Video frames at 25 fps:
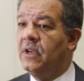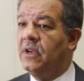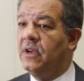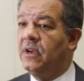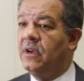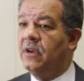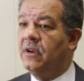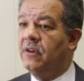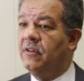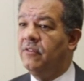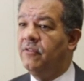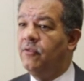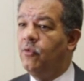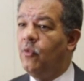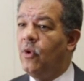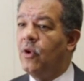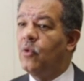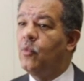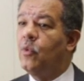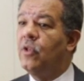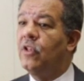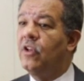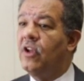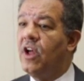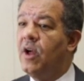of what
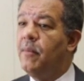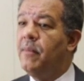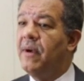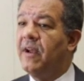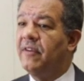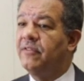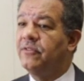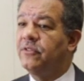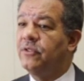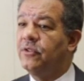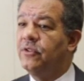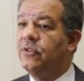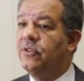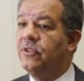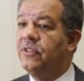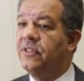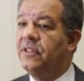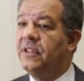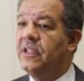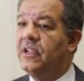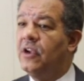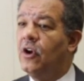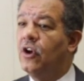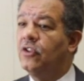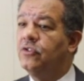will come after
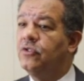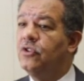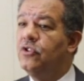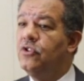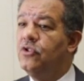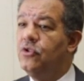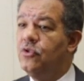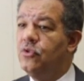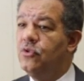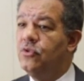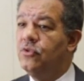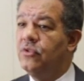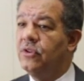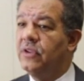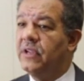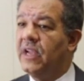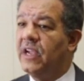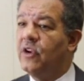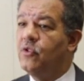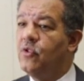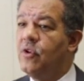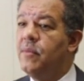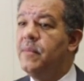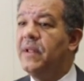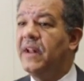the Cotonou
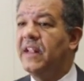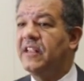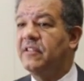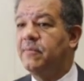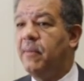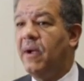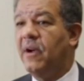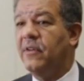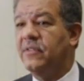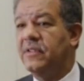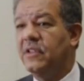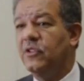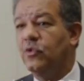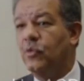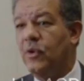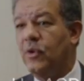Agreement expires in